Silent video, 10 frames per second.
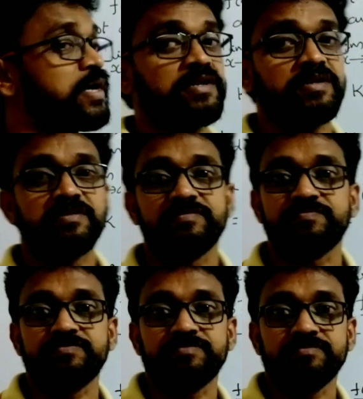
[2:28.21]
n.
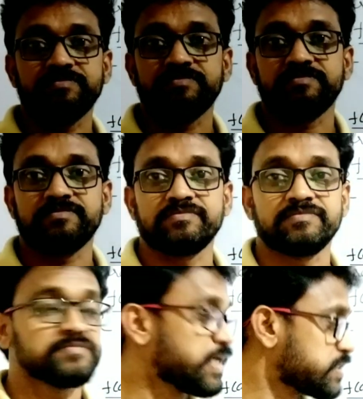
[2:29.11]

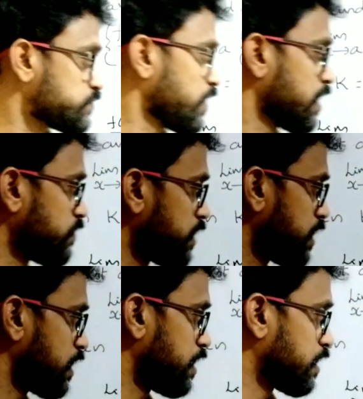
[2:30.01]
That's why
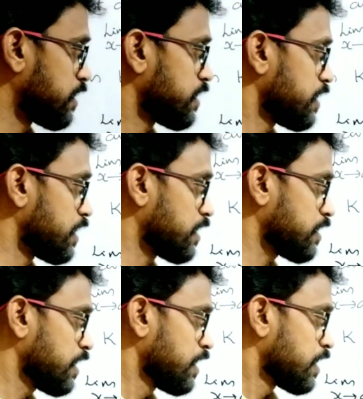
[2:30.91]
very clear
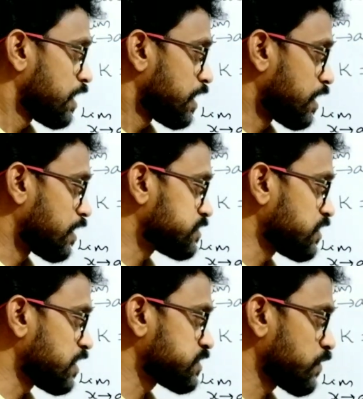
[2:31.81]
here. G
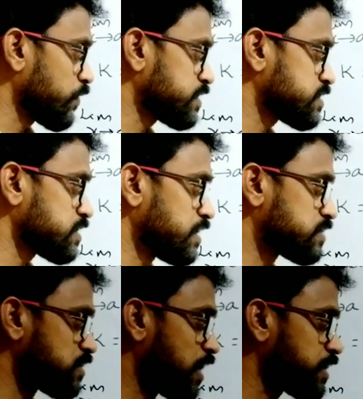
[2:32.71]
dash of x
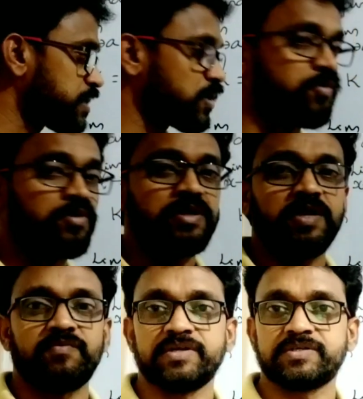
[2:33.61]
is not equal to
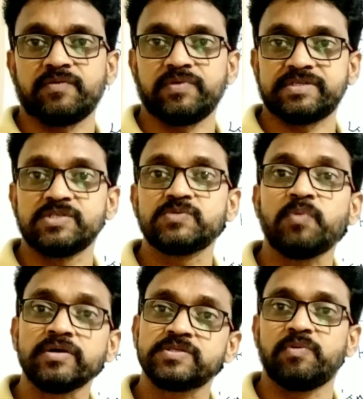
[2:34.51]
f dash of x is
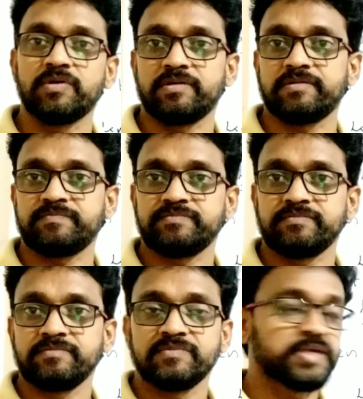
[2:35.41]
possible.
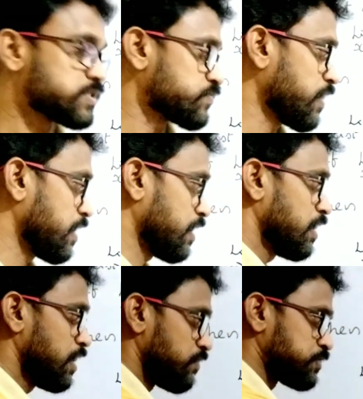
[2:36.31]
That's why
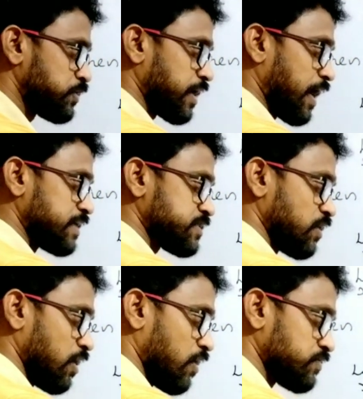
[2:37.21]
we should
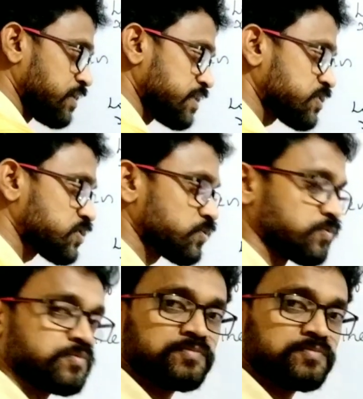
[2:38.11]
cancel now these two.